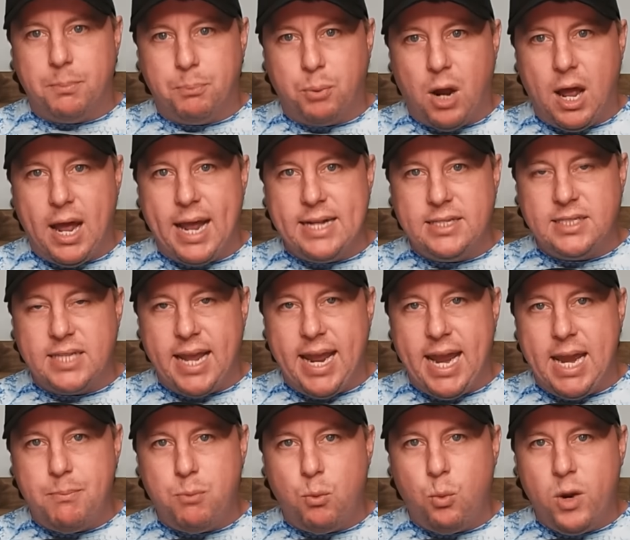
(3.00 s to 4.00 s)
the pride
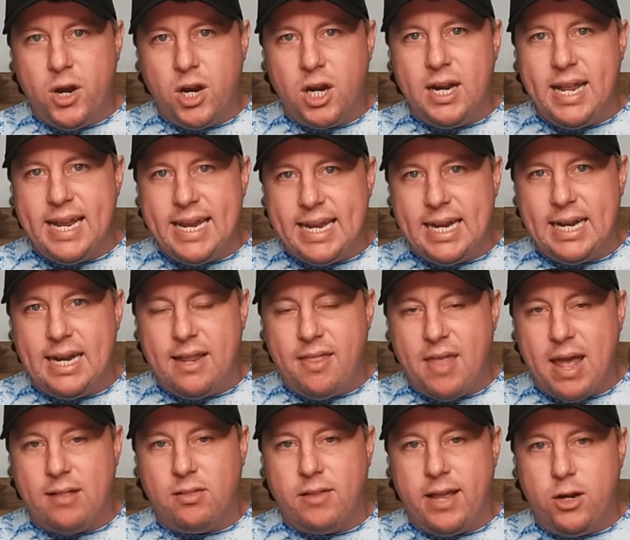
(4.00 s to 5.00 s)
tape. We're going to get into
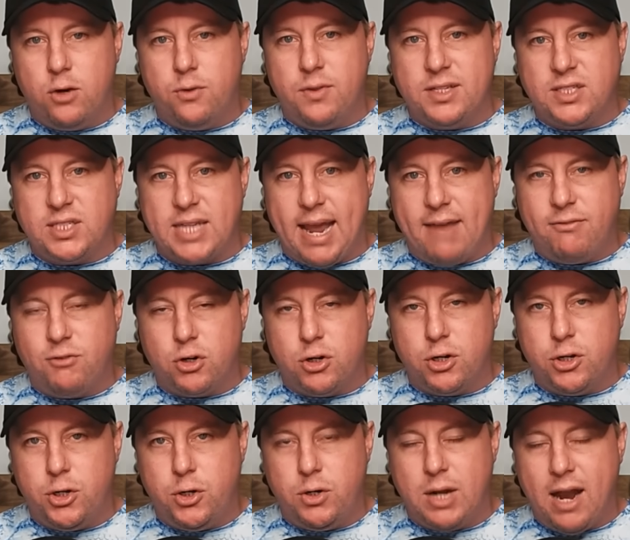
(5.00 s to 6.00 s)
that later this
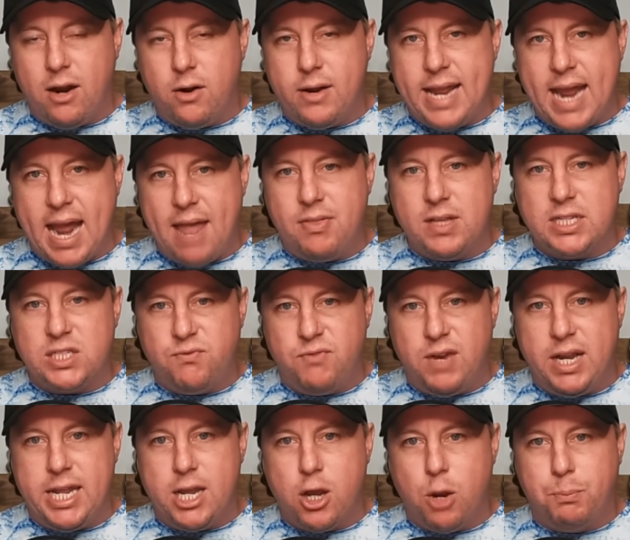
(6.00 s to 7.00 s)
afternoon. I already had this
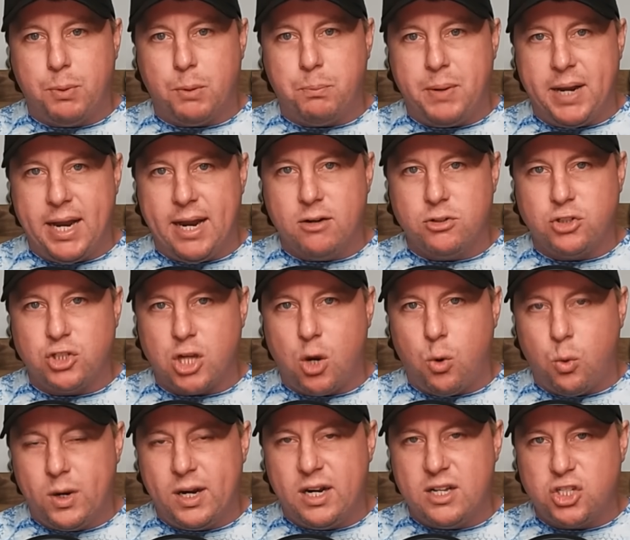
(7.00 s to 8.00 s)
video prepared, so
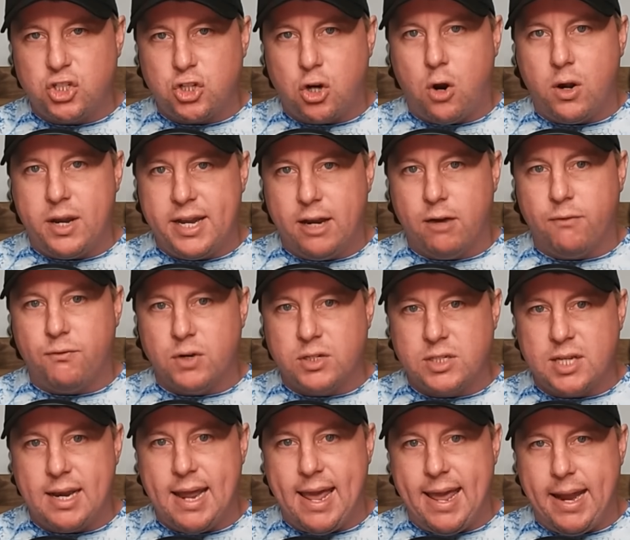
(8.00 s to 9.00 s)
we're going to start here for
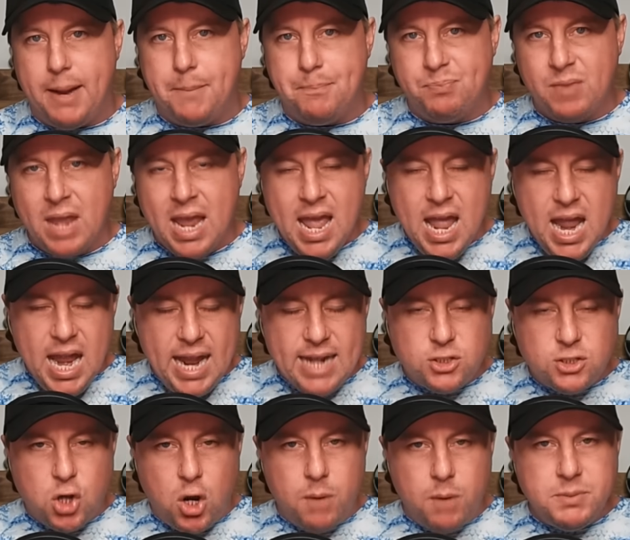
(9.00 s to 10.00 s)
today.
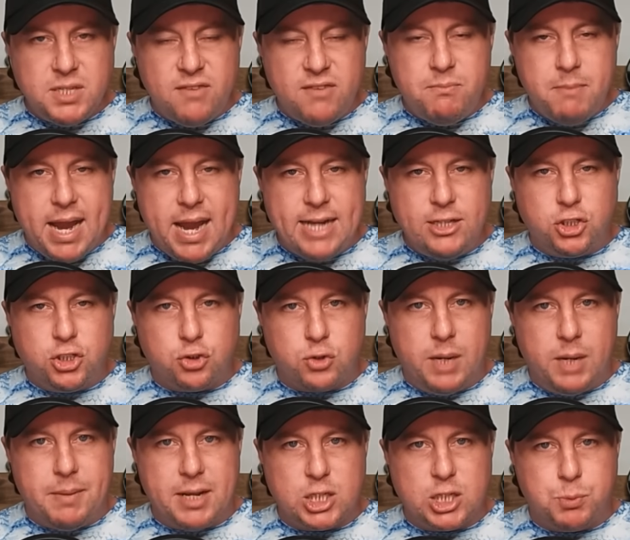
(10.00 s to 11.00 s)
In terms of
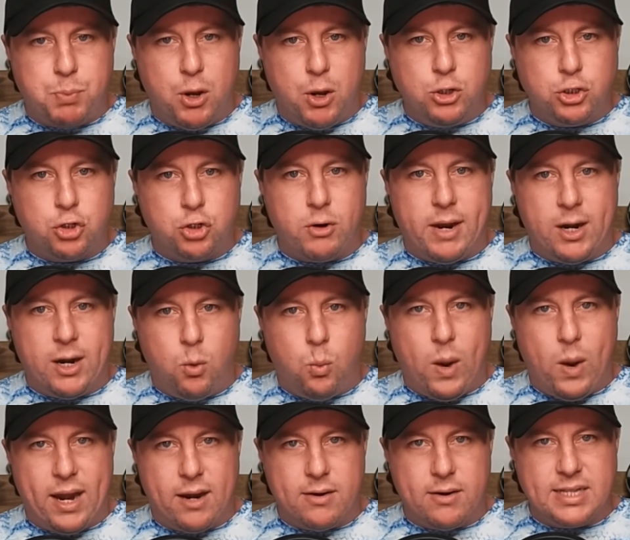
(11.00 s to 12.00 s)
mainstream exposure and
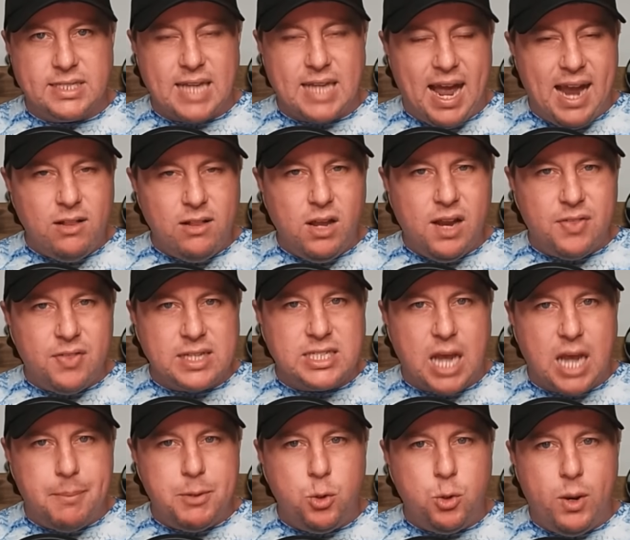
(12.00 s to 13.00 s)
awareness, I look at the
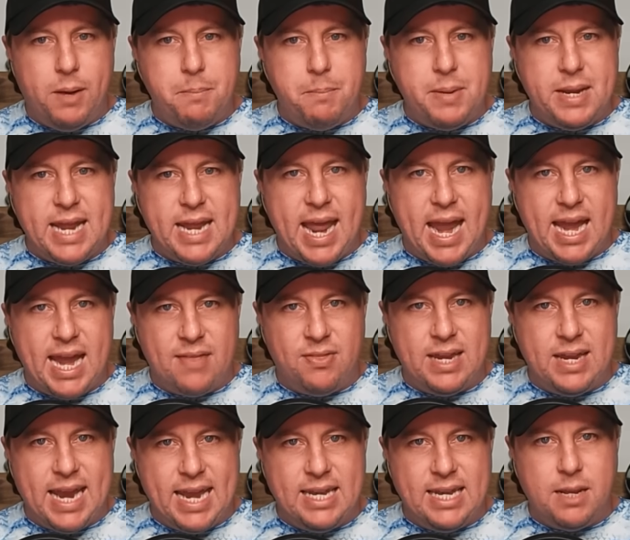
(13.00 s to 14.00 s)
W N B A and
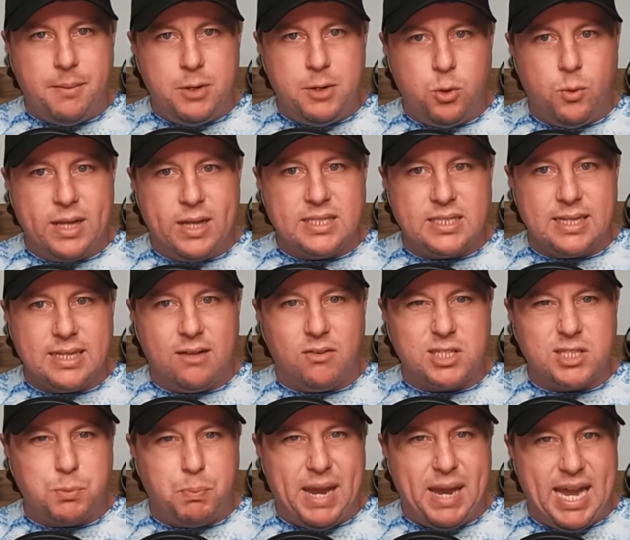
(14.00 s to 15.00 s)
the N W S L
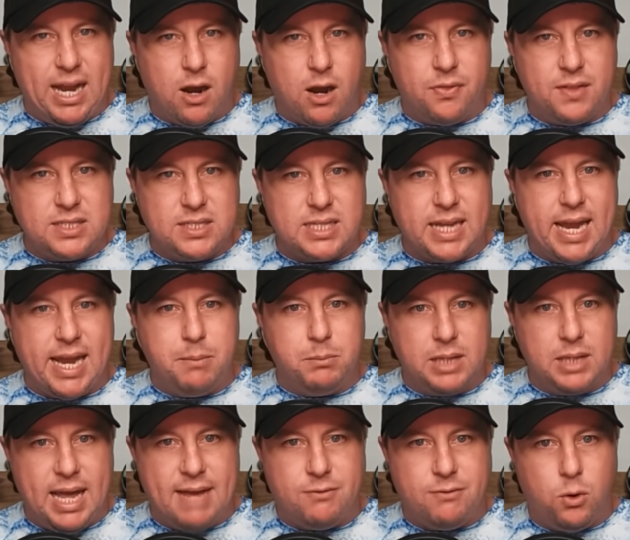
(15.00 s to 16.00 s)
as being on the same
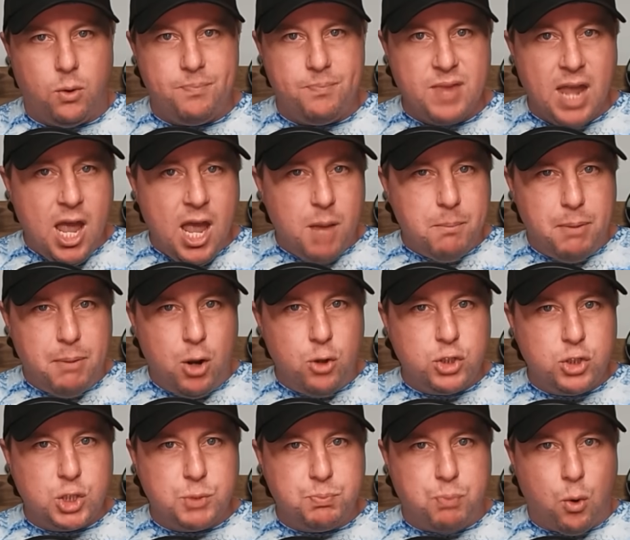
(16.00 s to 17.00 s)
level.
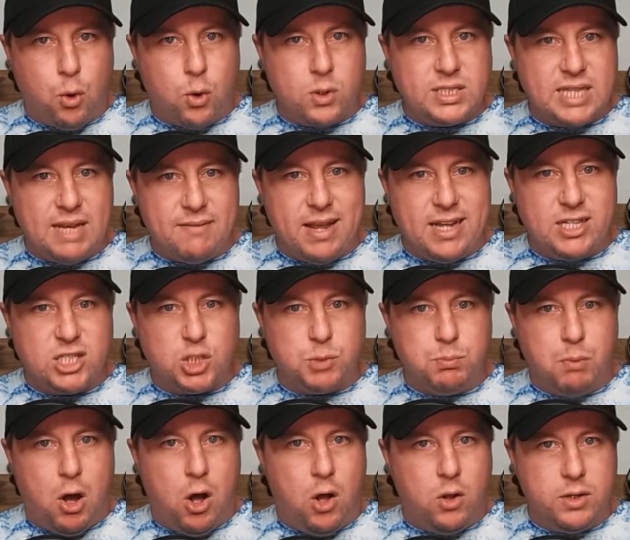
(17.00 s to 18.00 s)
Both sports have a
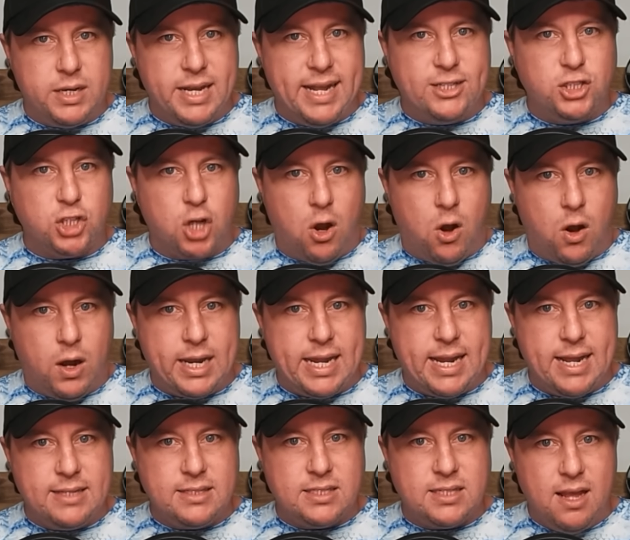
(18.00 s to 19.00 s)
small niche
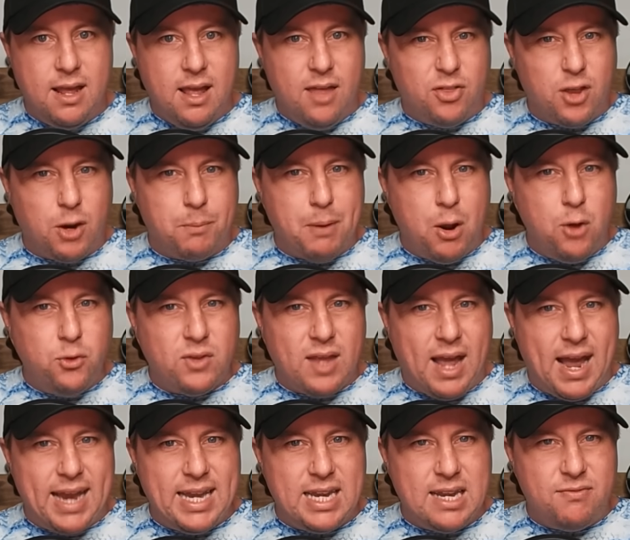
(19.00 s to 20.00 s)
audience. They're both
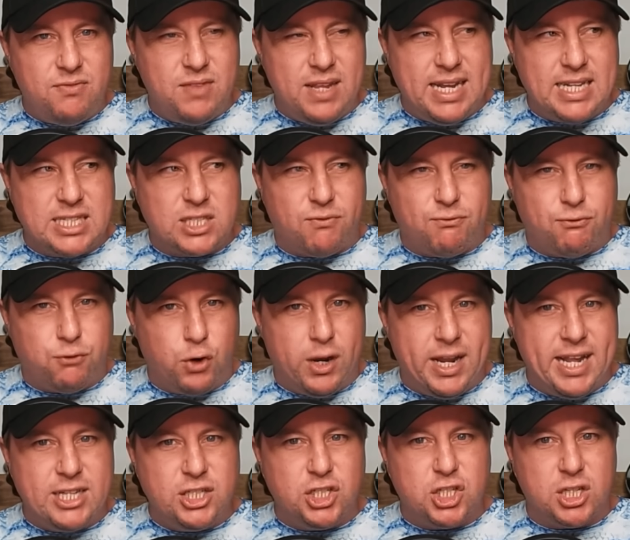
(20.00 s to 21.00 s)
kind of these
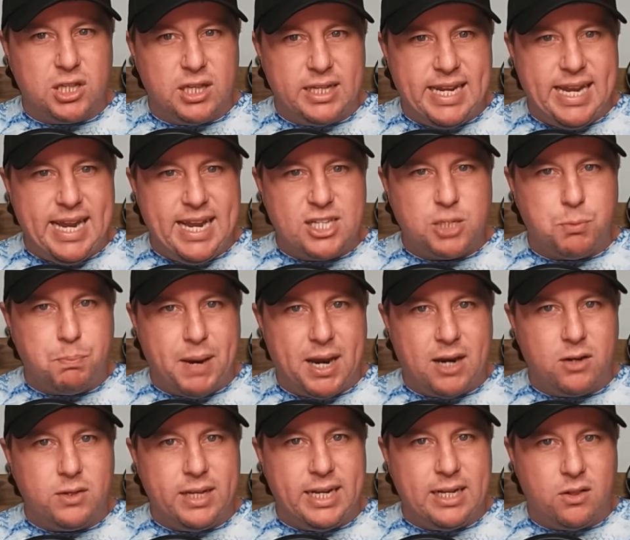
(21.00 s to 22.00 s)
fringe leagues
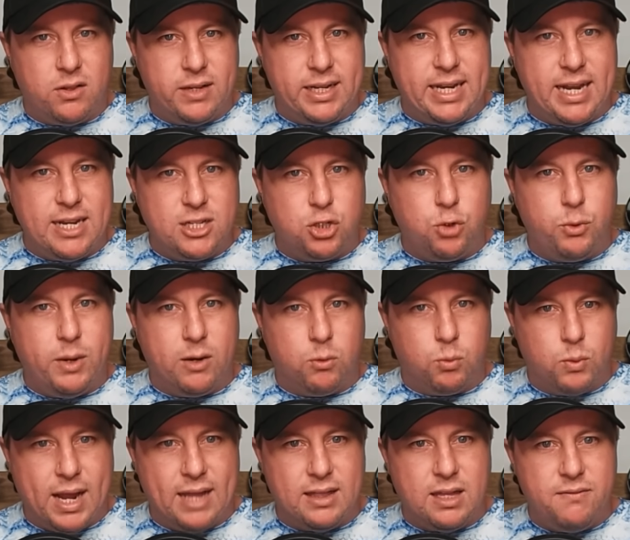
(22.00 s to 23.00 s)
barely clinging to
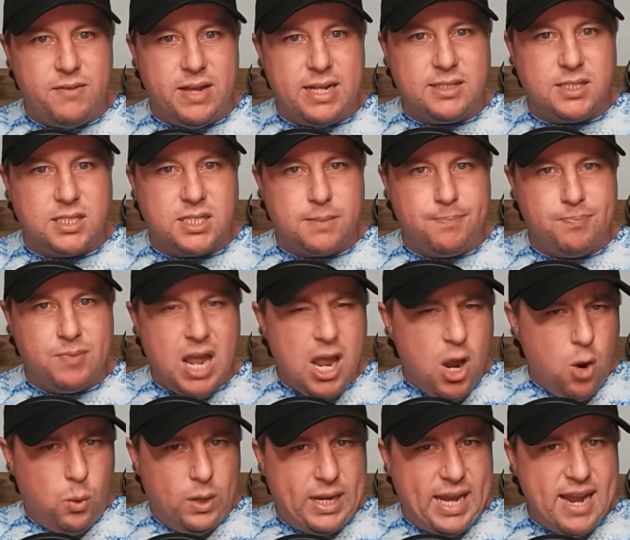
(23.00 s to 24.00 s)
irrelevance.
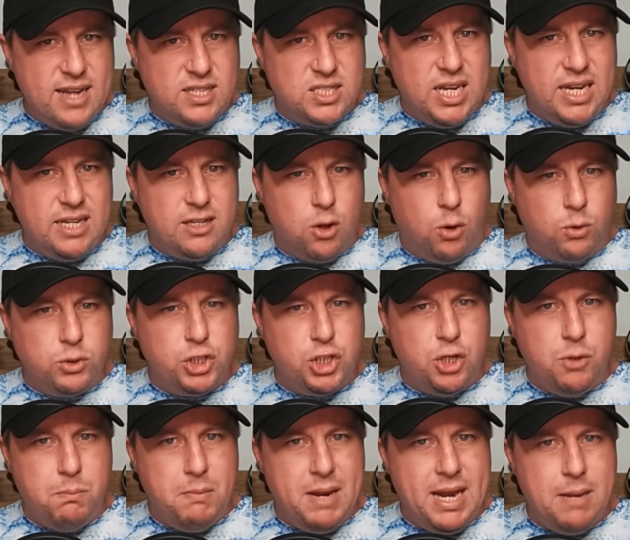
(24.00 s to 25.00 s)
Well, K C, don't
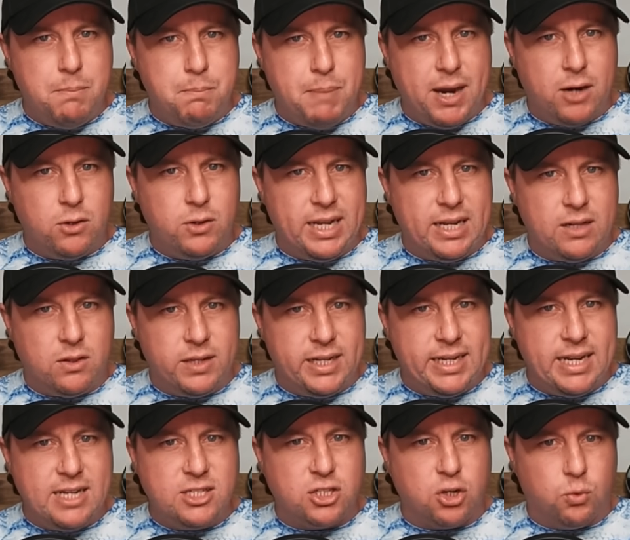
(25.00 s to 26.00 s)
you mean barely
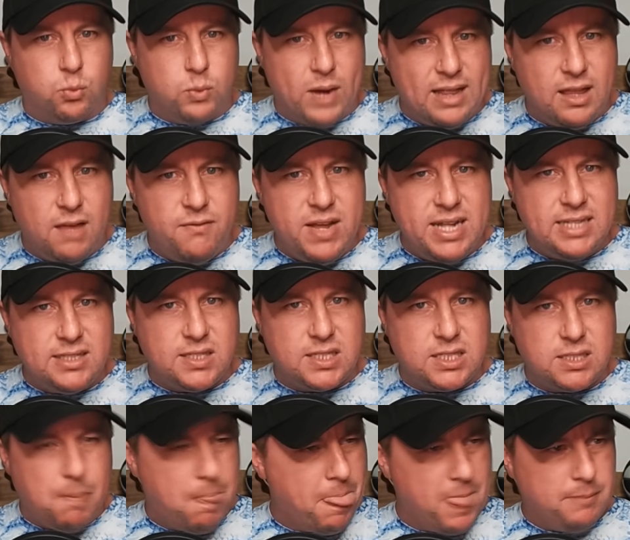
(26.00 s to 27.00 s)
clinging to
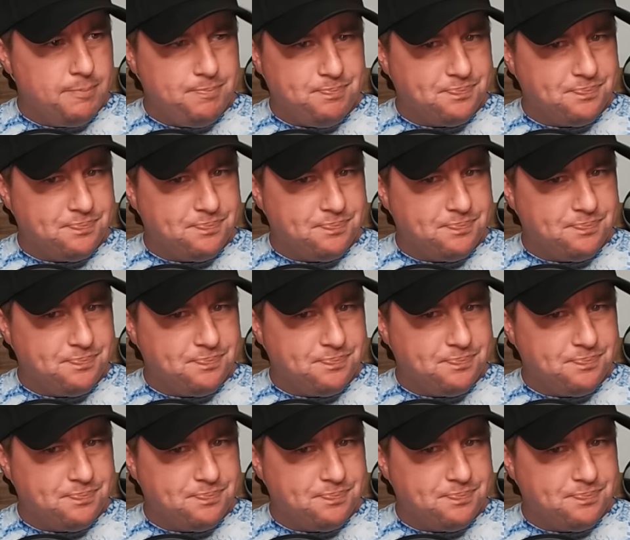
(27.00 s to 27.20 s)
relevance?